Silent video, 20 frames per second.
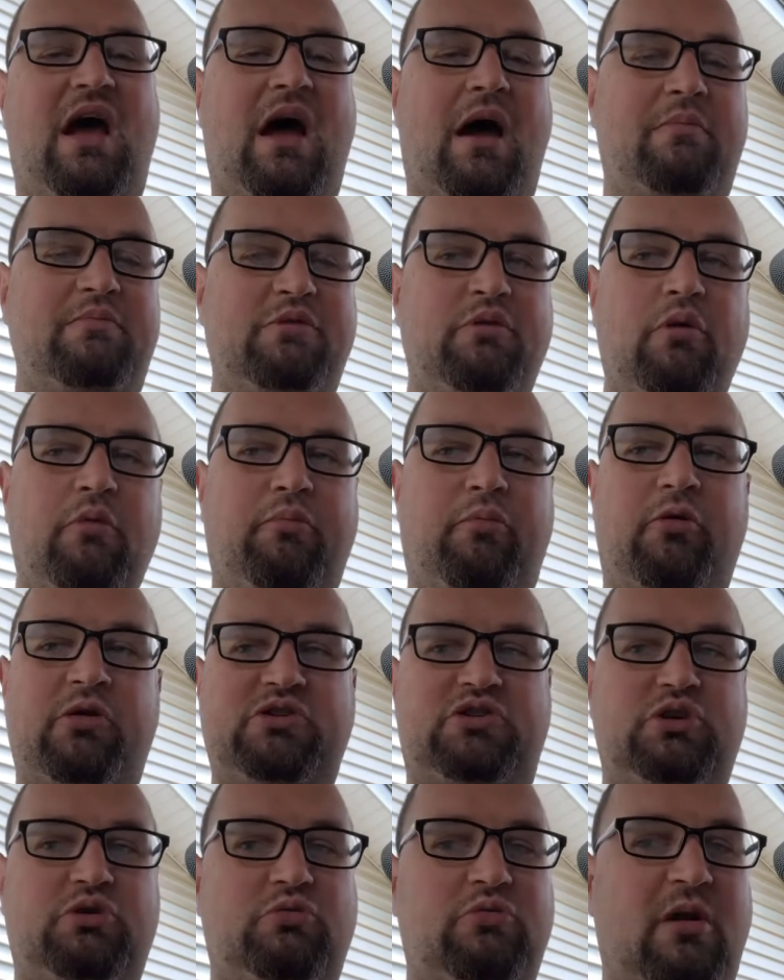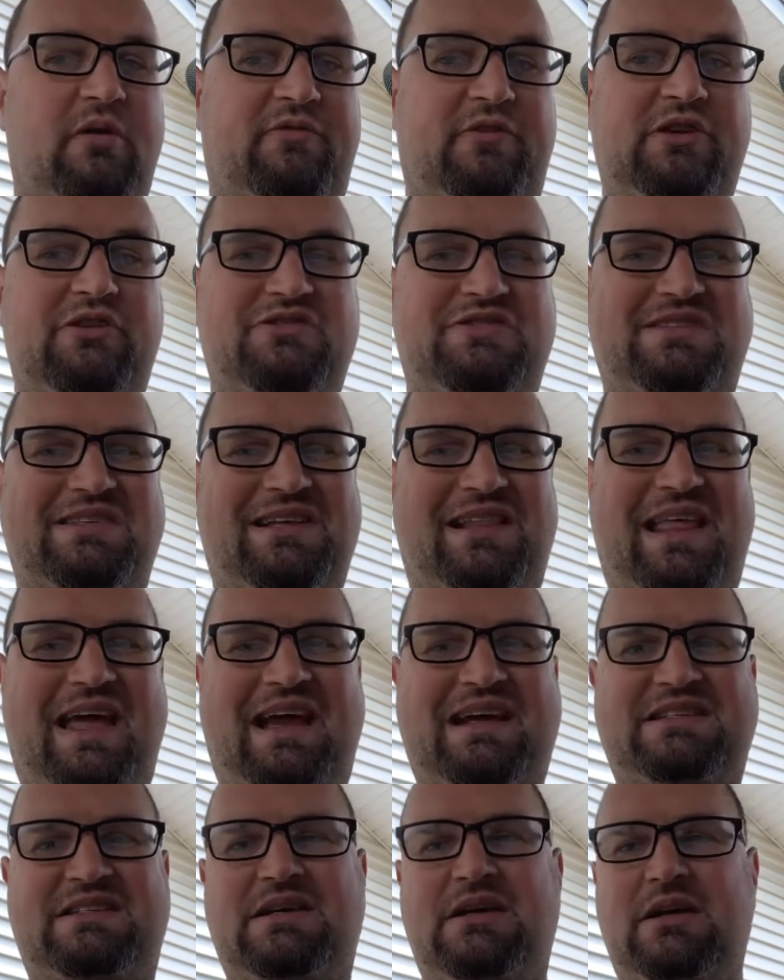You will point to whoever you
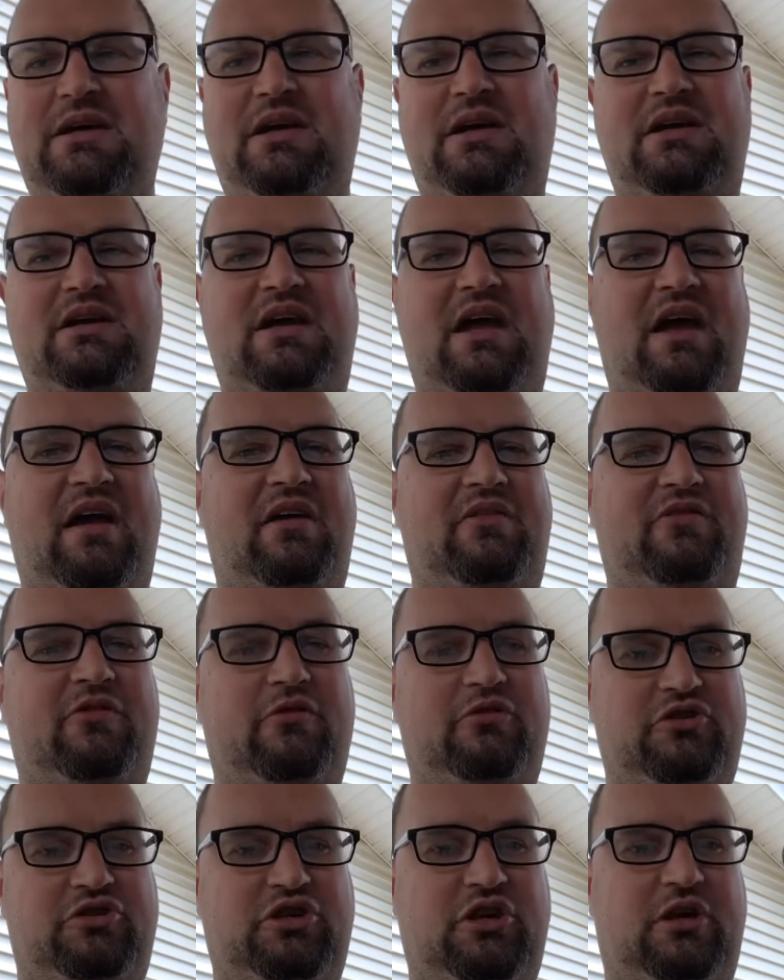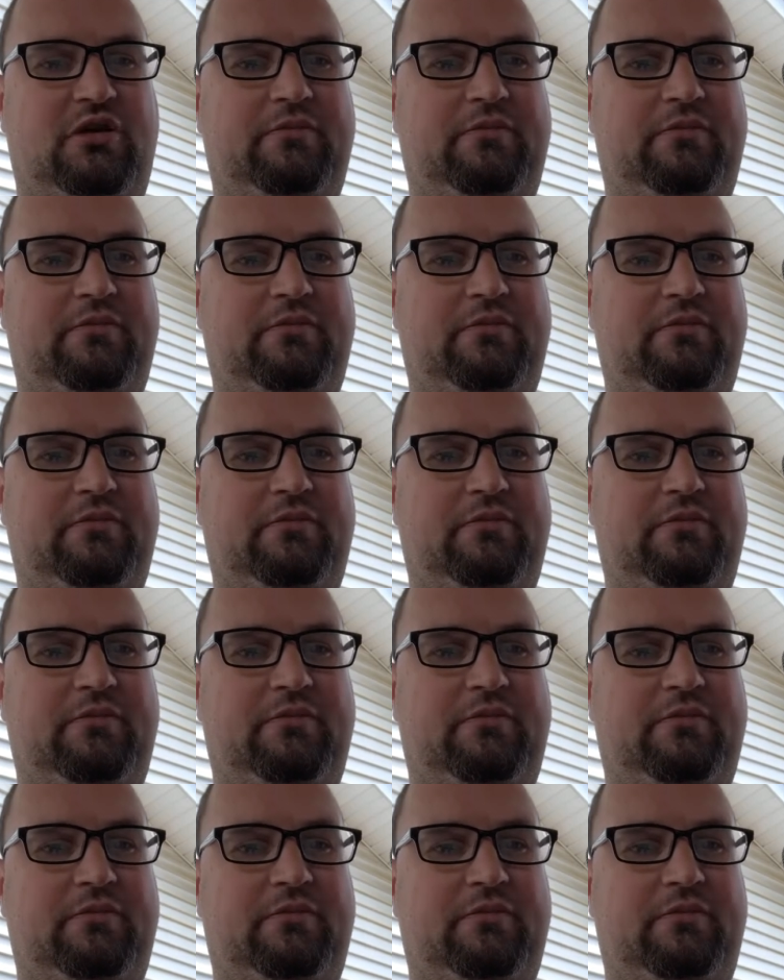select as old Joe.